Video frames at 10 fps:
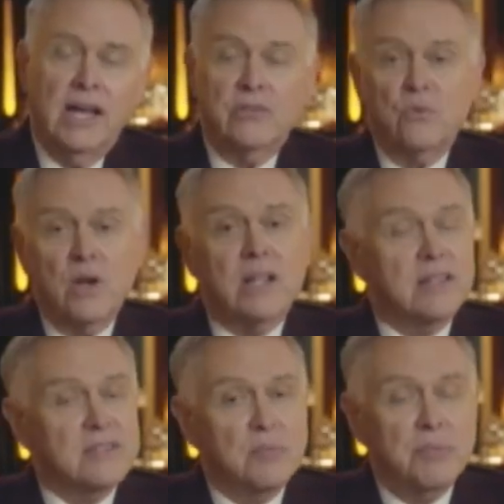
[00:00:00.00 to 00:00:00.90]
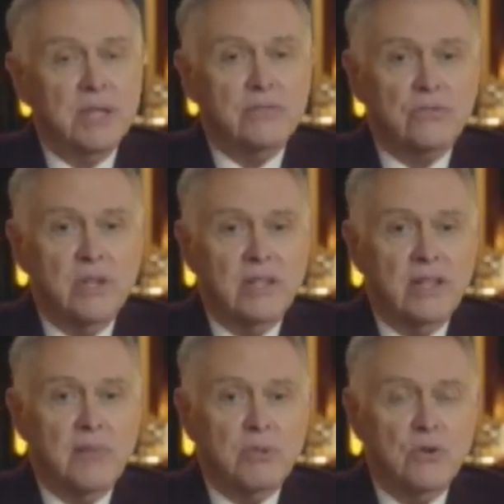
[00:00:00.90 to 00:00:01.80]
as well as the big screen
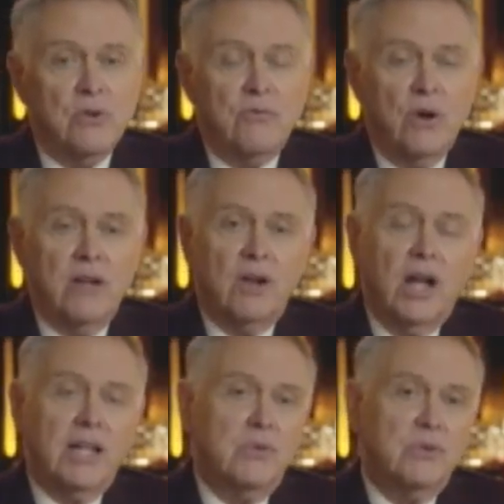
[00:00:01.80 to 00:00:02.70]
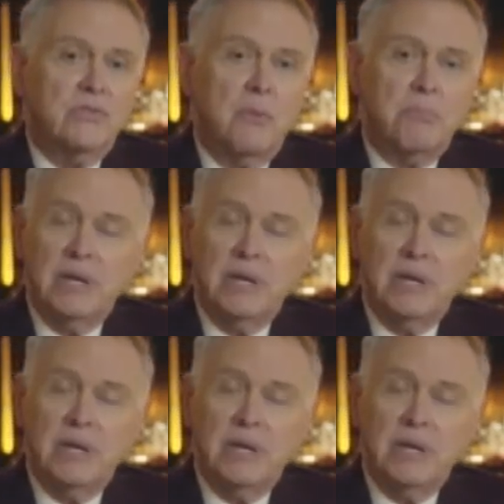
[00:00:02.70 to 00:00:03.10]
debut of one of Hollywood's